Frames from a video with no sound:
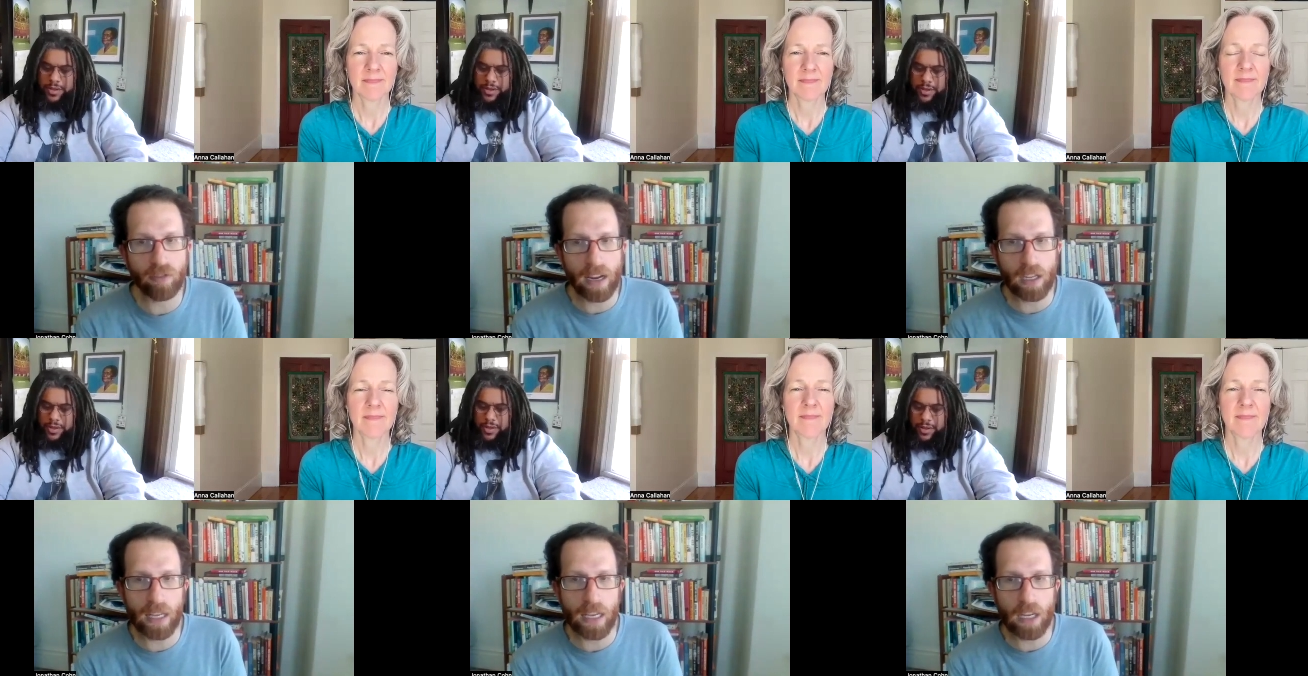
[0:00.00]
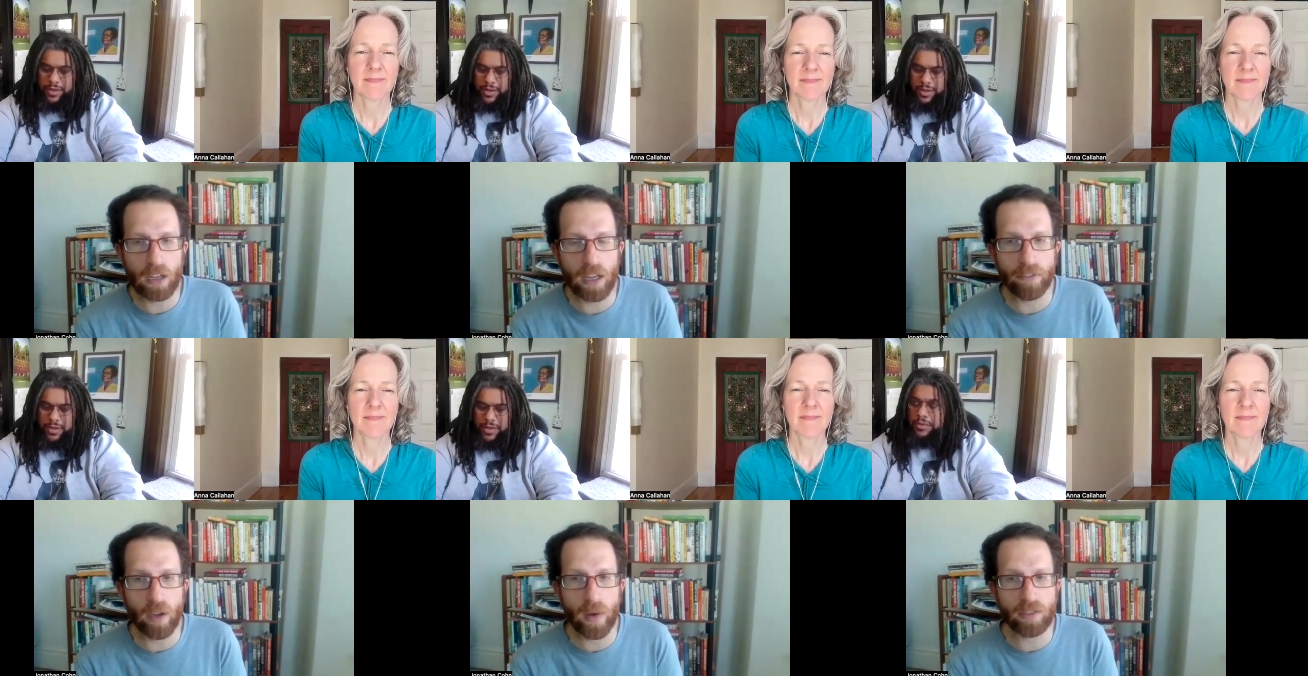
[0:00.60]
Speaker 1: regulate
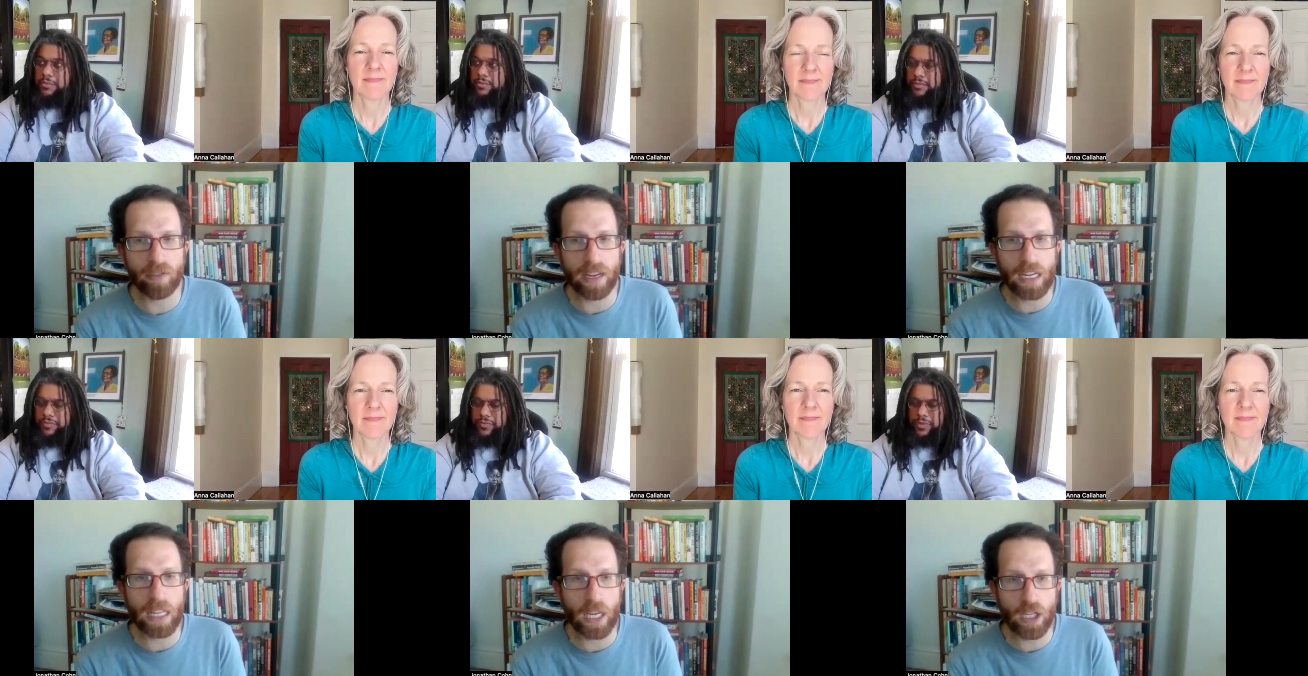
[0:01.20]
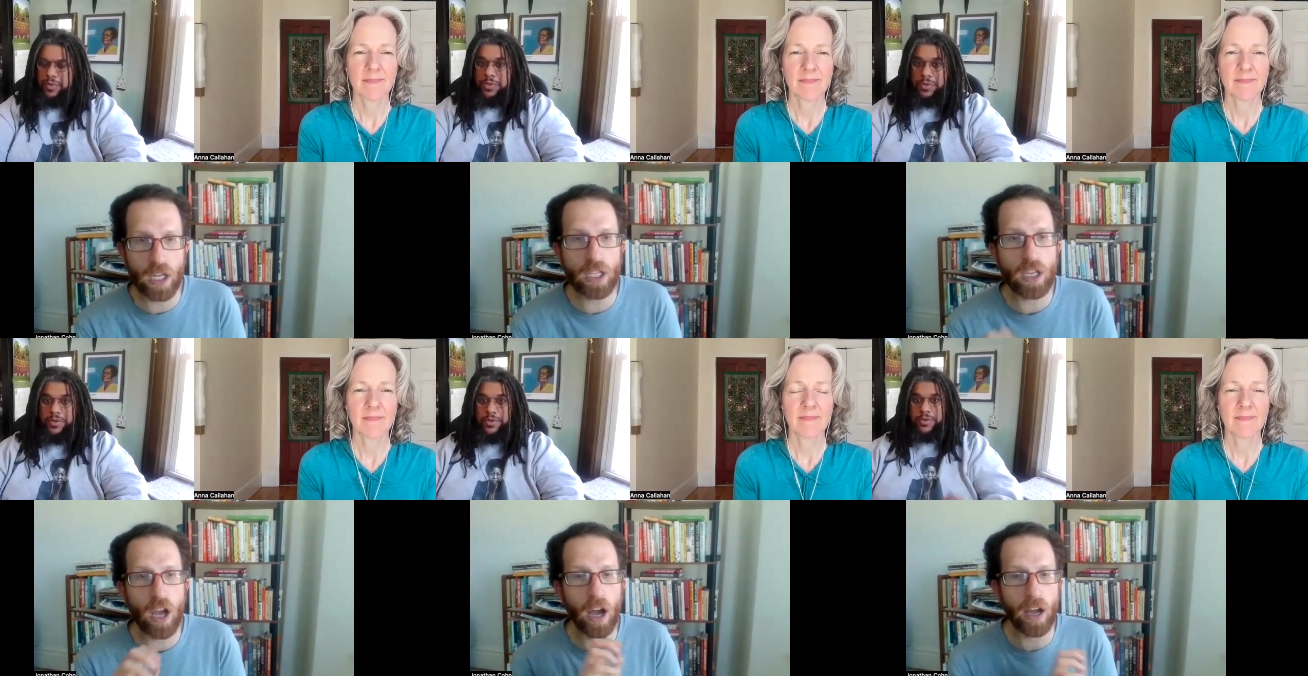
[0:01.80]
have U.S.
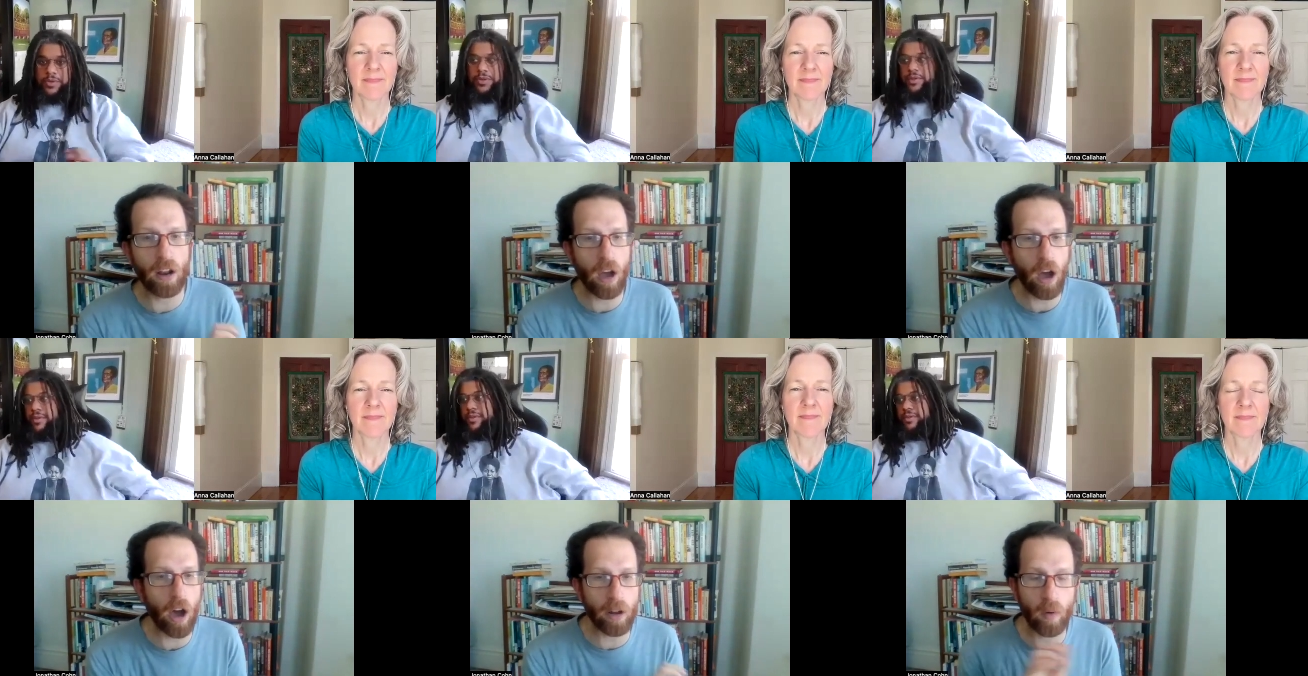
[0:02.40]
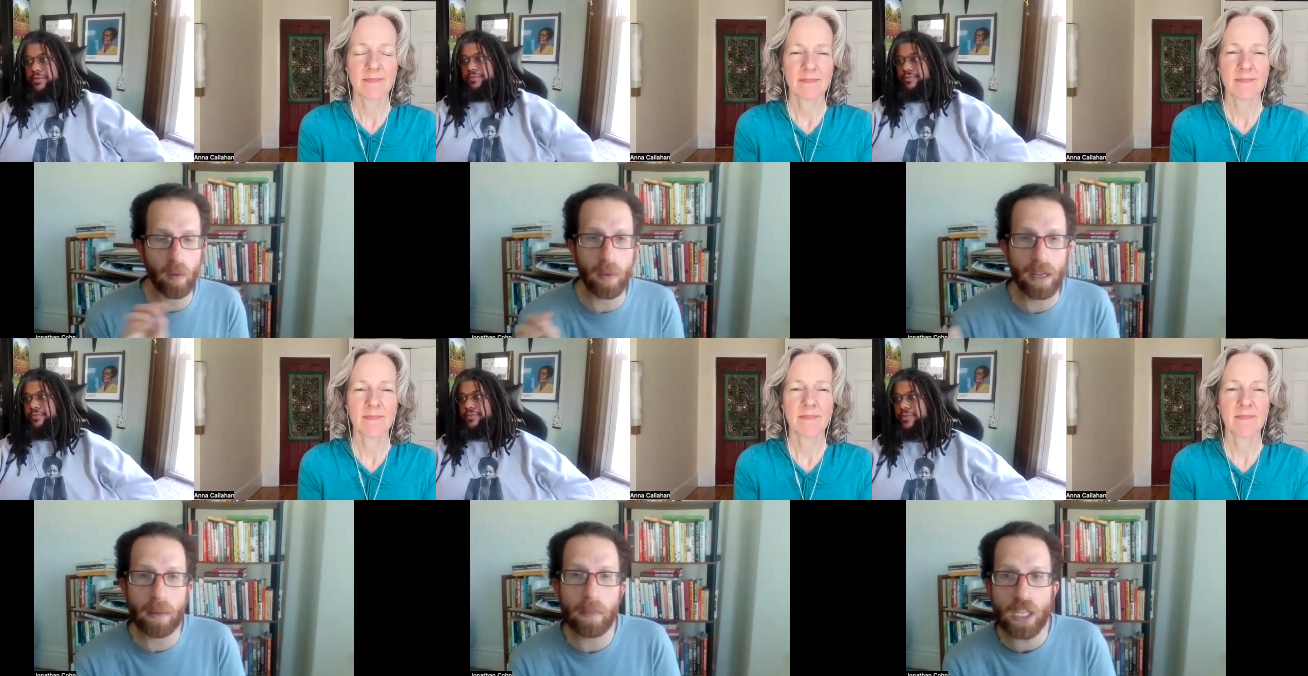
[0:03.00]
regulations on automobile